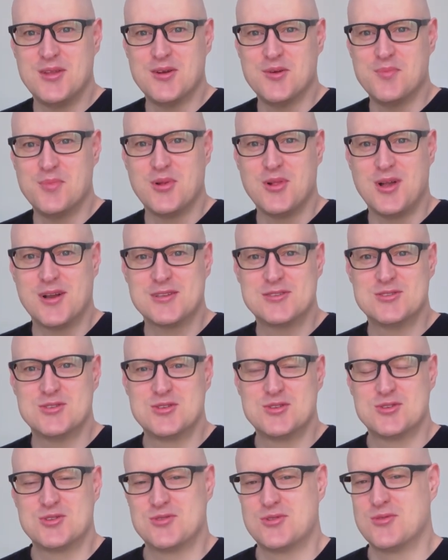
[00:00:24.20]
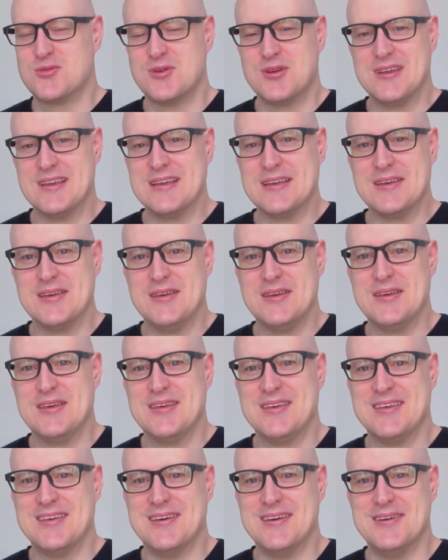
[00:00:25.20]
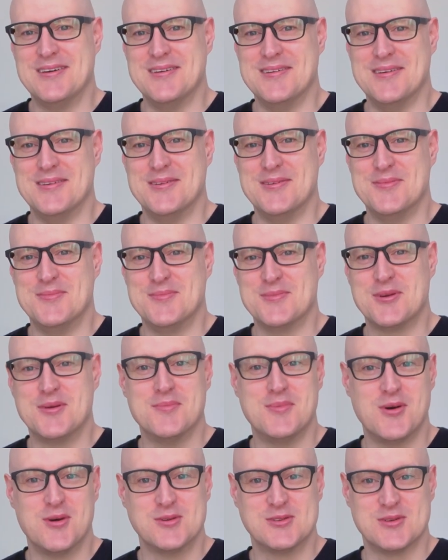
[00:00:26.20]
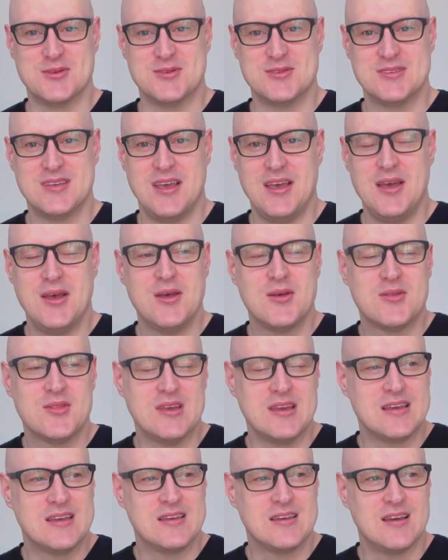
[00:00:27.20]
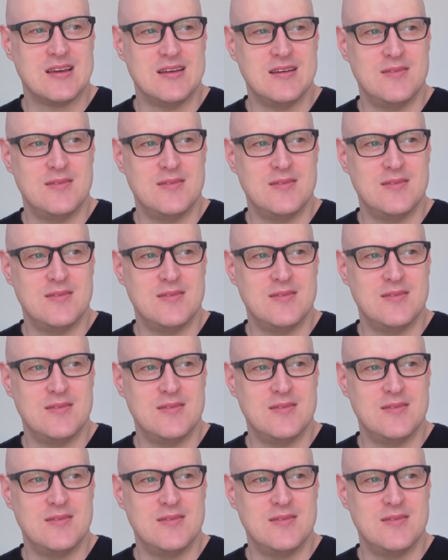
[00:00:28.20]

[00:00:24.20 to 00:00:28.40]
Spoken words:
plucked string composers like